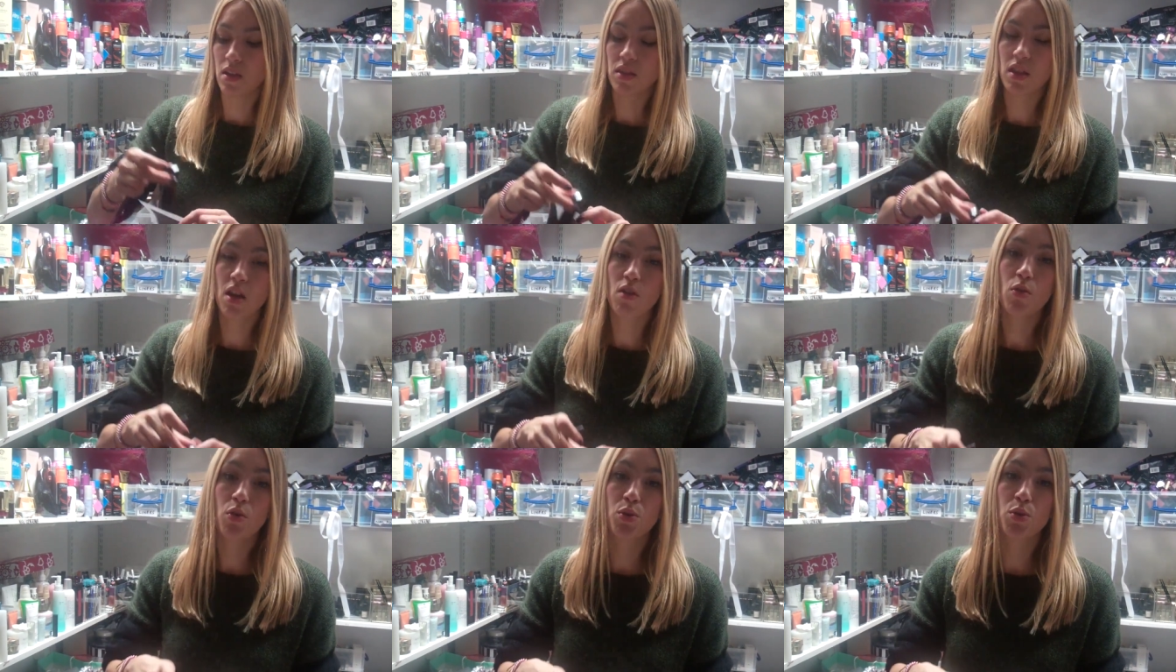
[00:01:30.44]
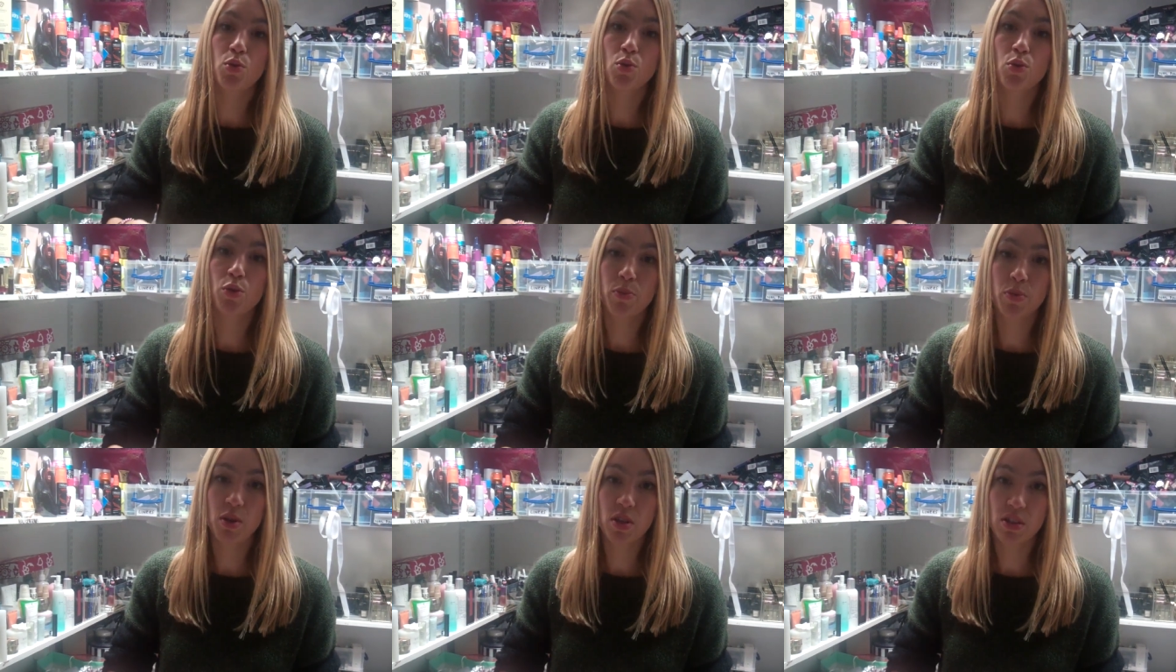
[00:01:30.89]
They're on
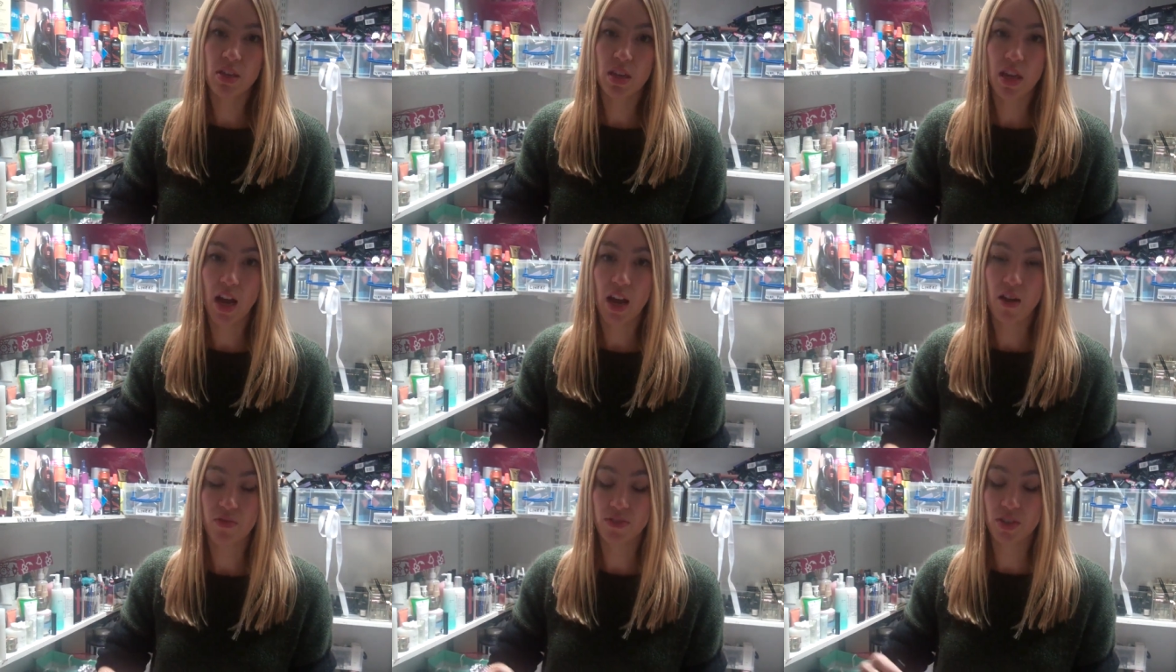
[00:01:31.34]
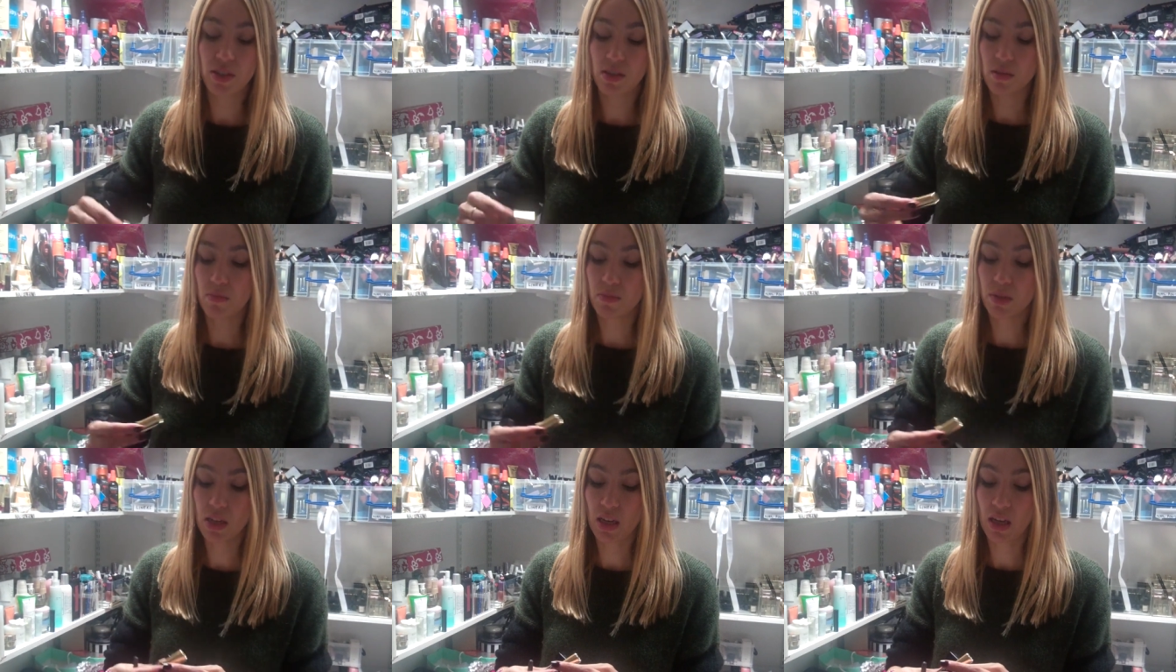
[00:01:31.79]
all the beauty counters,
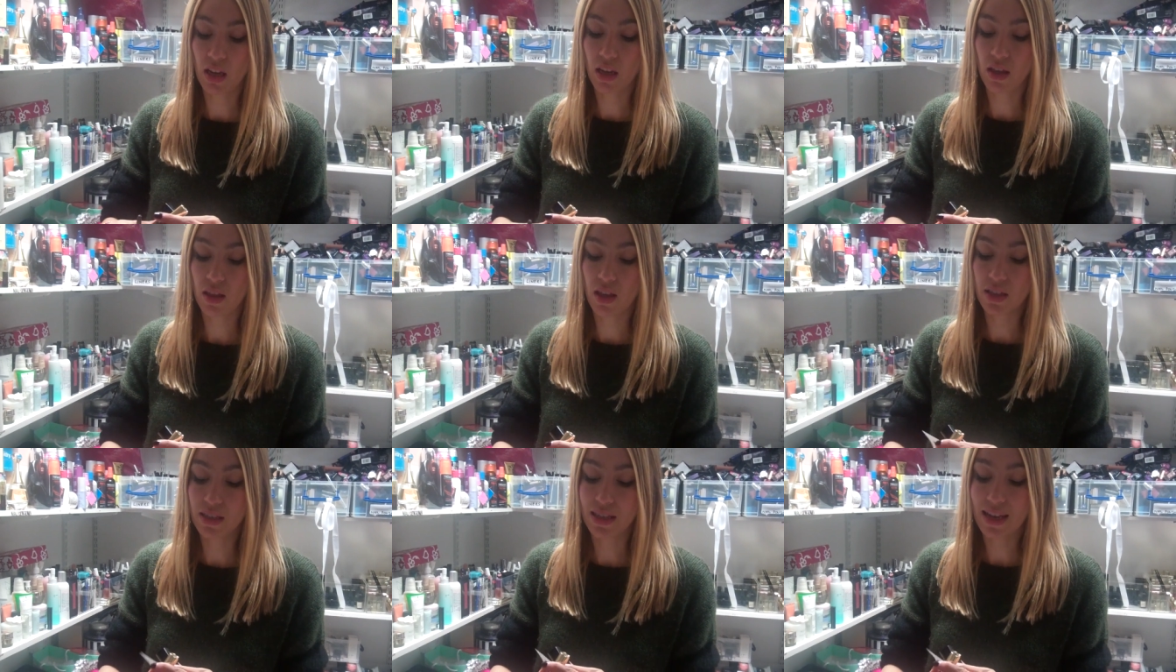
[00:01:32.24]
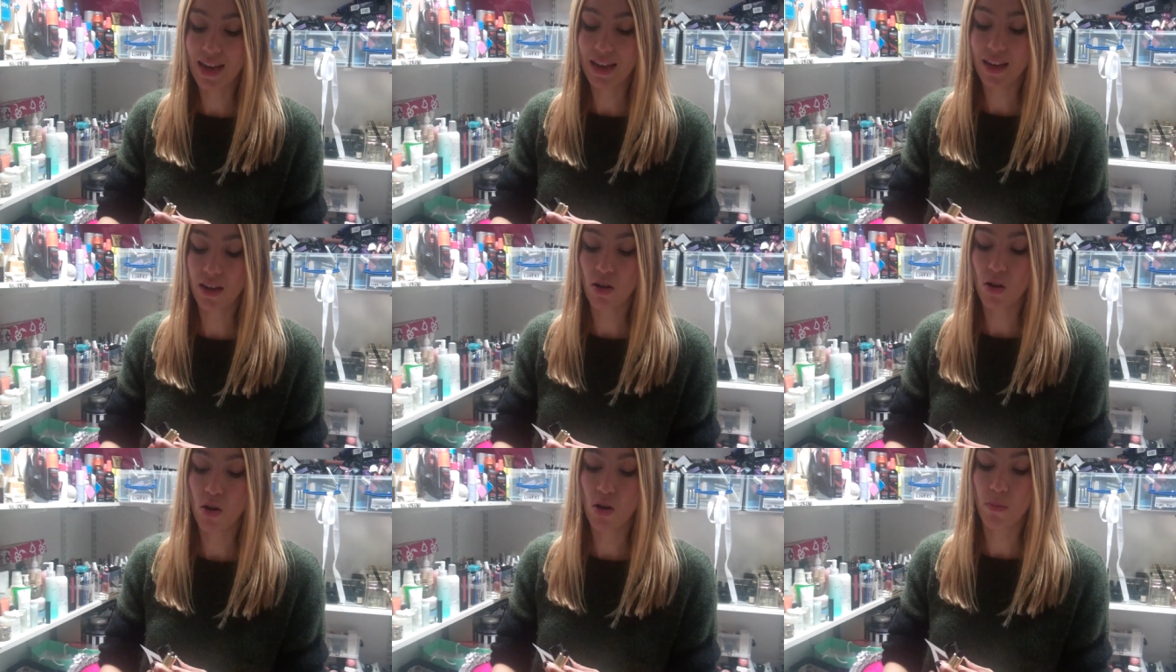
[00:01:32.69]
in particular this
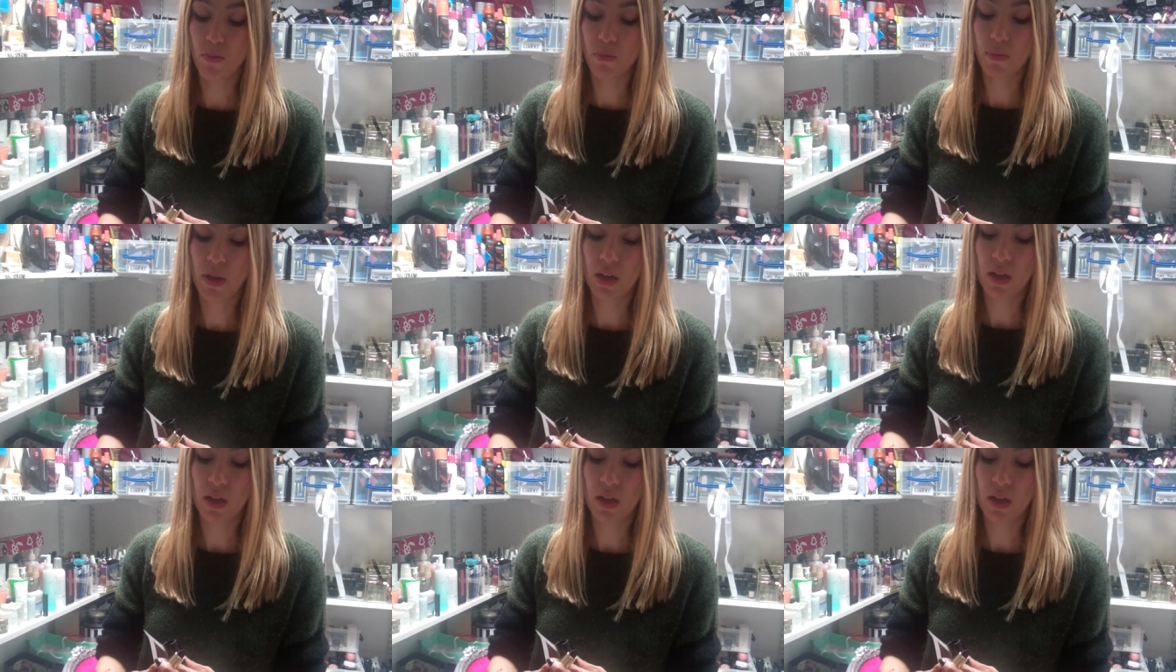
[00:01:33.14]
Lancome